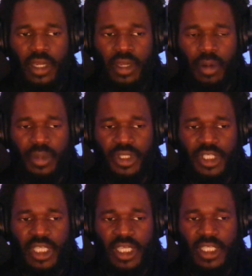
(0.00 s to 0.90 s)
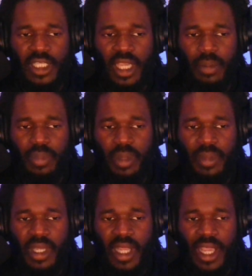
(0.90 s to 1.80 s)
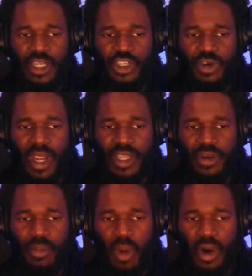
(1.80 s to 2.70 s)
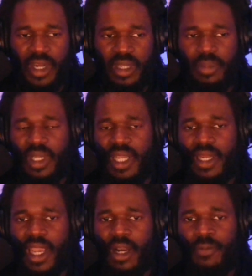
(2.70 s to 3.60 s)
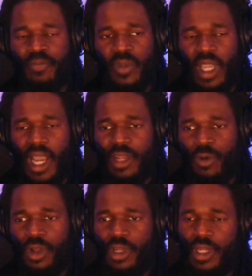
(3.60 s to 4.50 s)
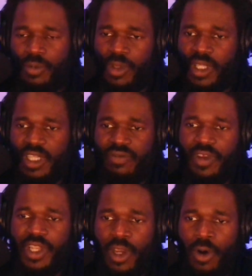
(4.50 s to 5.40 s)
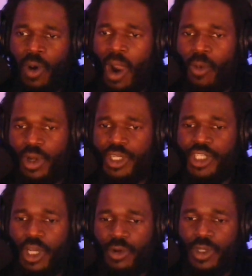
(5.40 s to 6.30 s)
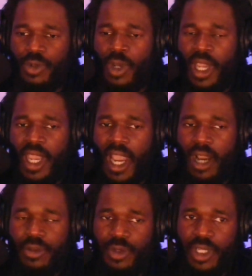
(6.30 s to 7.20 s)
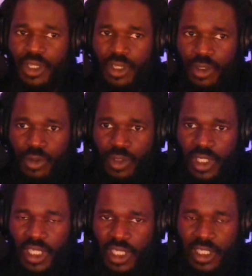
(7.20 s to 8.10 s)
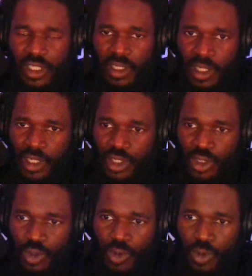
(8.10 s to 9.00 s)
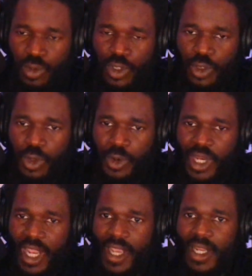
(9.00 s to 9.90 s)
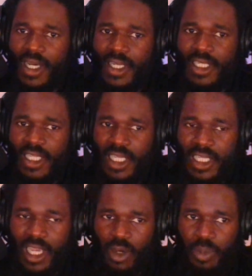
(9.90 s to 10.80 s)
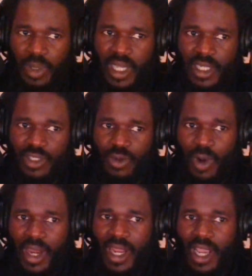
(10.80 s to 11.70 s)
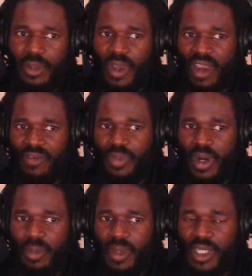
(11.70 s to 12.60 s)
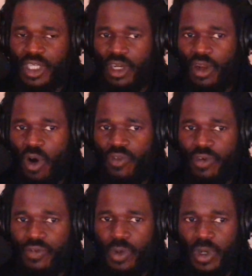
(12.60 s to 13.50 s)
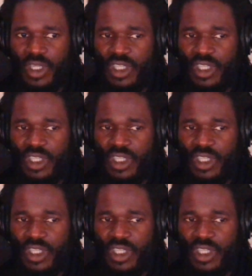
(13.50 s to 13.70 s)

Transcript: Number 6, implement and track your marketing plan. Now, with this video, I want to show you how you can use this tool to create a detailed plan. So right now you have pretty much an overview and a